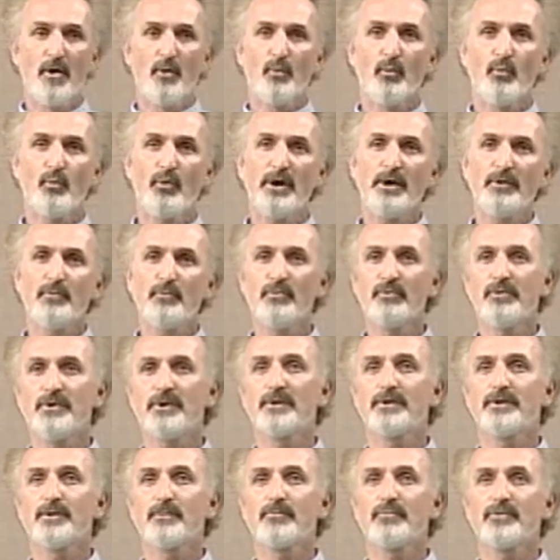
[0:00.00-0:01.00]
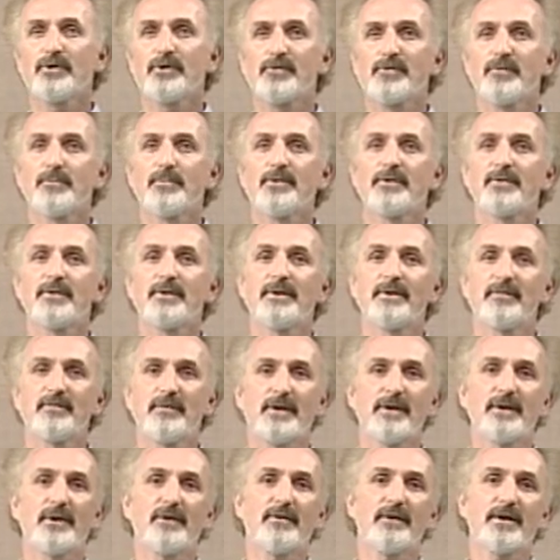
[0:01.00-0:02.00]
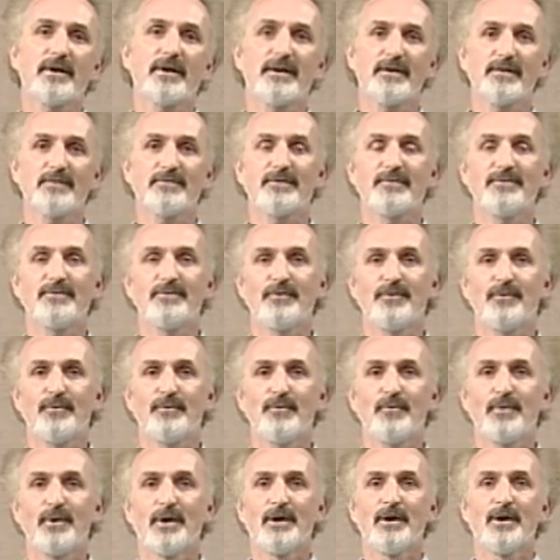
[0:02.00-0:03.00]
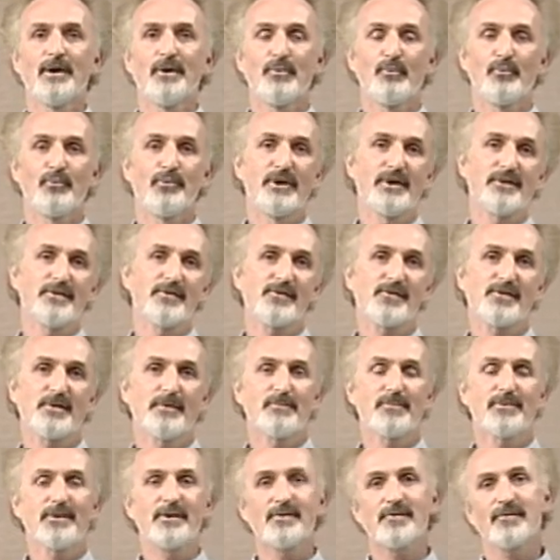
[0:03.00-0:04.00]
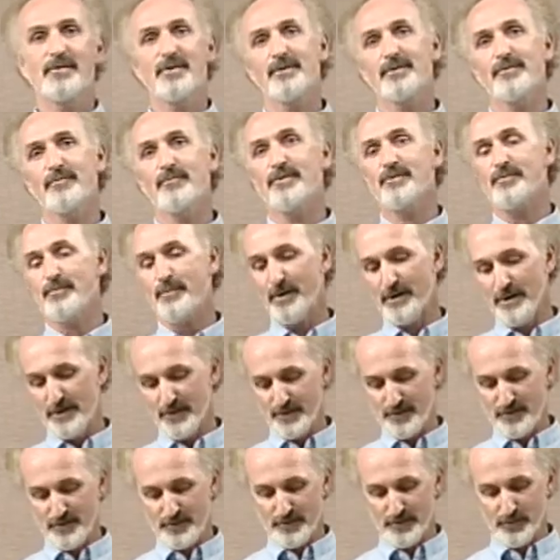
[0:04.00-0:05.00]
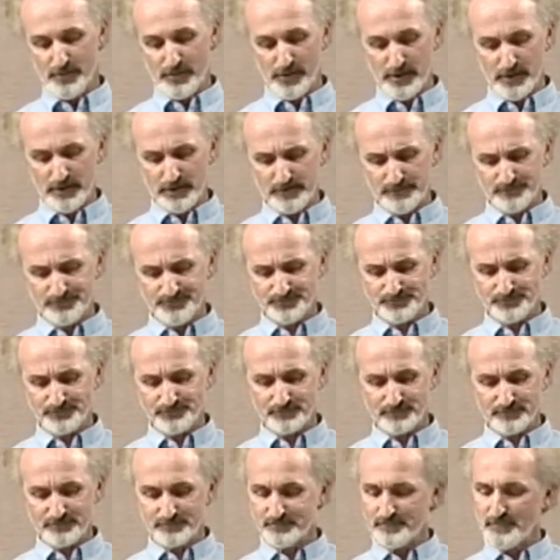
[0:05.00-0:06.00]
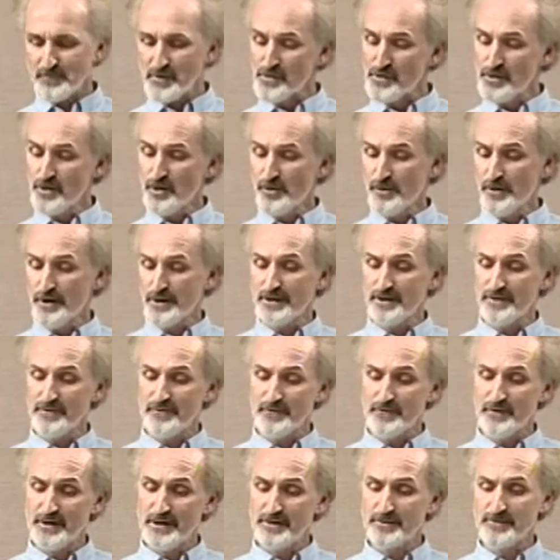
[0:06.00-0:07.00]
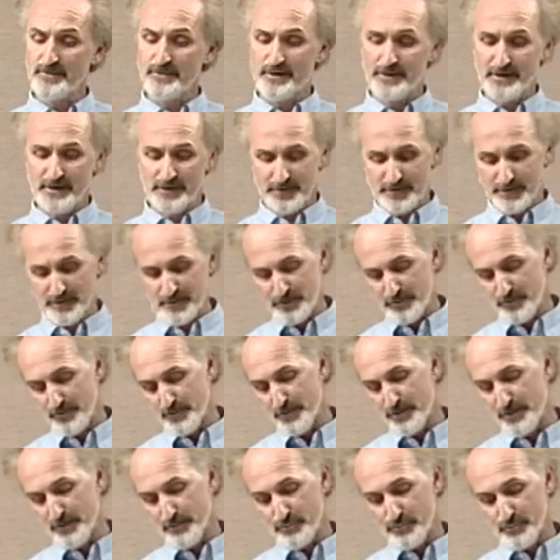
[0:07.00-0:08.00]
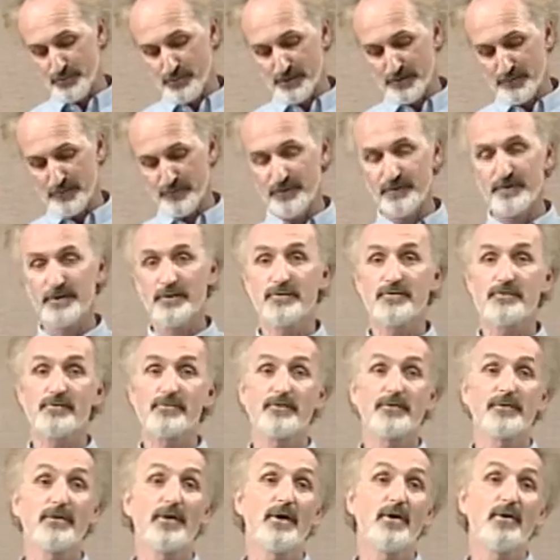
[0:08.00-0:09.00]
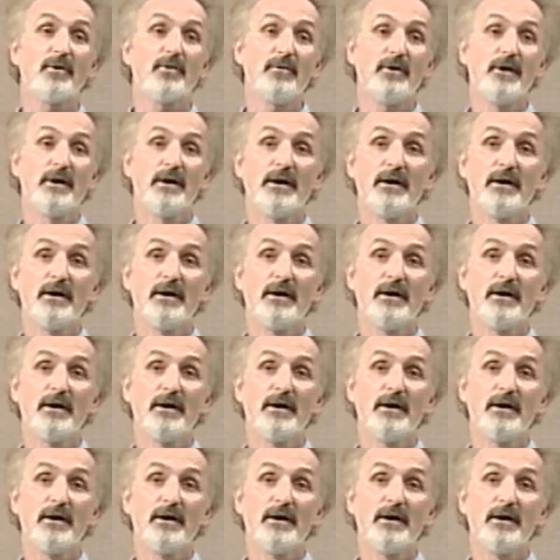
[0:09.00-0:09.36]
what would compressibility of air have to do with some things like the response of the ball? So another factor that I think that would be important for teachers to know